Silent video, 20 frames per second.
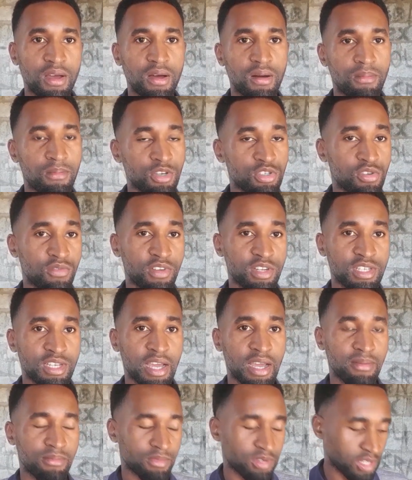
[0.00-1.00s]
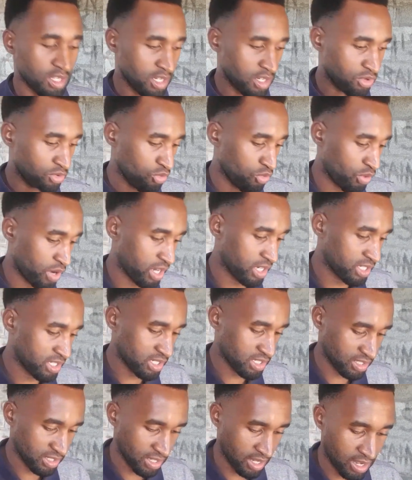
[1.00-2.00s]
most of the time in
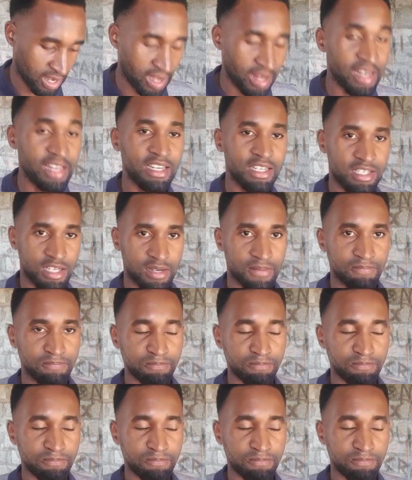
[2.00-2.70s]
wet litter.